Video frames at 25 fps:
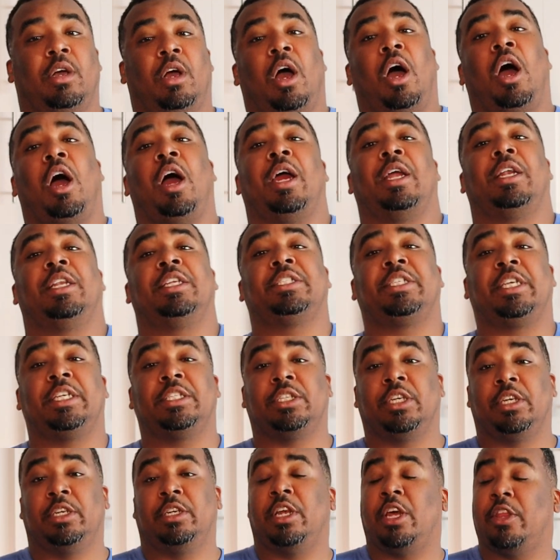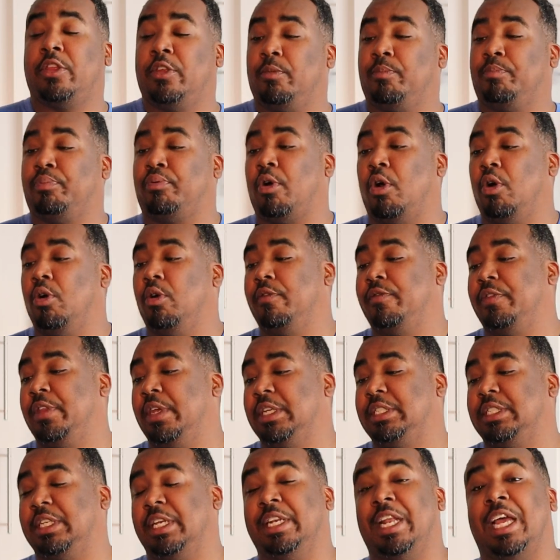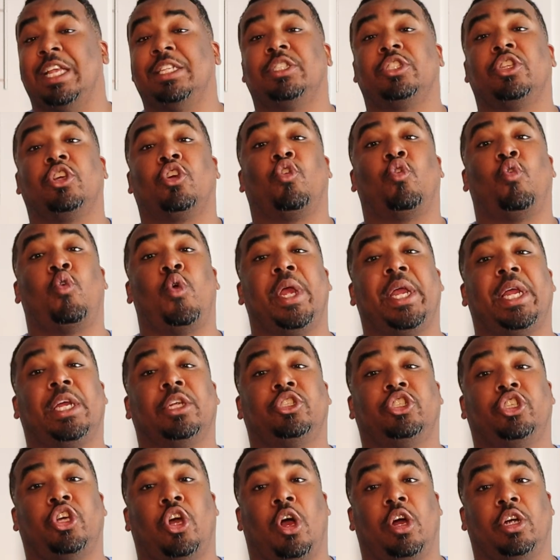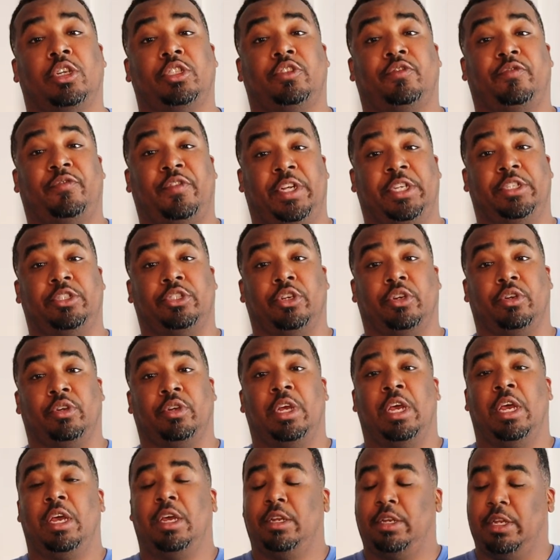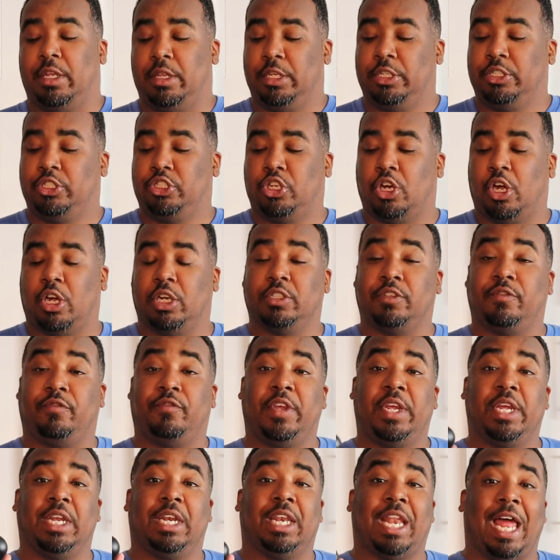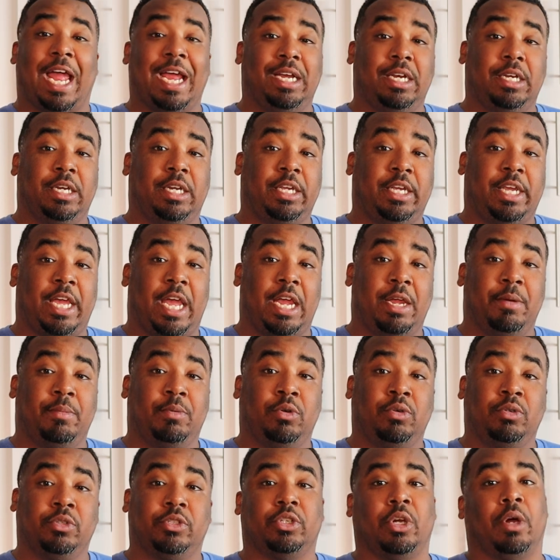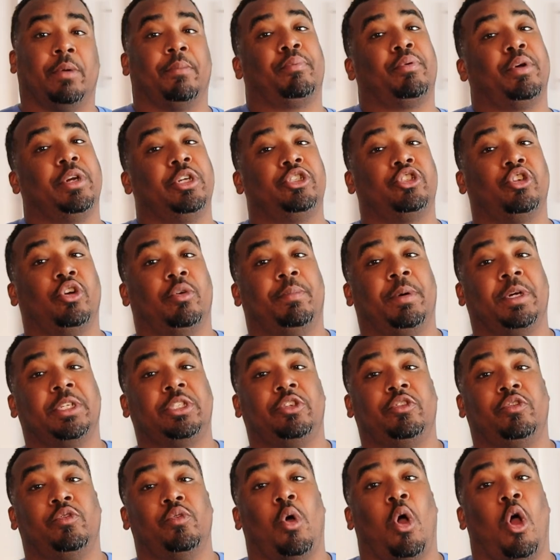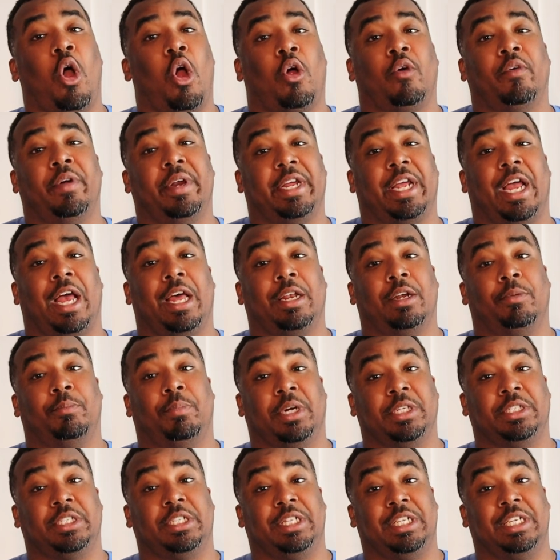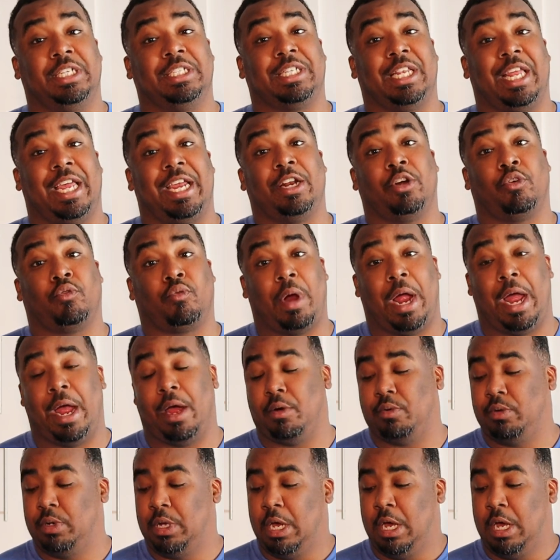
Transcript: Alright, let's get to another pro of this, and that's the quick charge feature. Now these charge via lightning cable, so I'm pretty sure a bunch of you already got a bunch of these laying around.